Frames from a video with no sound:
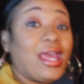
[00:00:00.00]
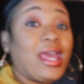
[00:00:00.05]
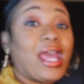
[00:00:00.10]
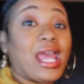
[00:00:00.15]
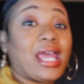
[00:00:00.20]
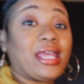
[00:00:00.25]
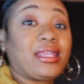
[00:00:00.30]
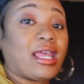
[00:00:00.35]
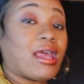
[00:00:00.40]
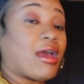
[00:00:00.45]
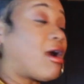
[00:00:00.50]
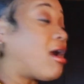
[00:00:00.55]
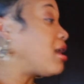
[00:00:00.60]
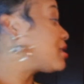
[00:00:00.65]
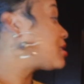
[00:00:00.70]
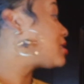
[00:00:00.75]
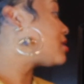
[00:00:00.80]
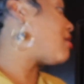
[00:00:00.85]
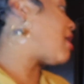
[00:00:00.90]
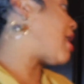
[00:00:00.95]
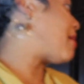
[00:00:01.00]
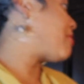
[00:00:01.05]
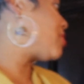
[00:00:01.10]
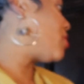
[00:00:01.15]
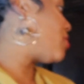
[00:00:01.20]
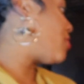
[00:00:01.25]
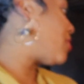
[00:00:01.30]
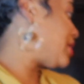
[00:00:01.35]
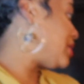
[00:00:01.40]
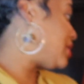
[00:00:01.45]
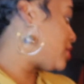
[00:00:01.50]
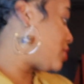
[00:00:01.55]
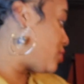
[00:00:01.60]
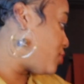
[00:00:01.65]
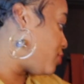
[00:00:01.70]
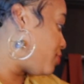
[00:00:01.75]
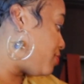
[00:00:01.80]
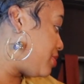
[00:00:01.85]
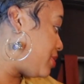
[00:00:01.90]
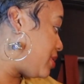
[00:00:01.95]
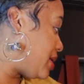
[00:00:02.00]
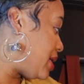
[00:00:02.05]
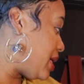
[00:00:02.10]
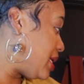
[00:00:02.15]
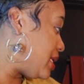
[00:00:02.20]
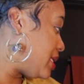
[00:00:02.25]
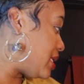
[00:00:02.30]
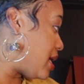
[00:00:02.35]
and then also I'm going to put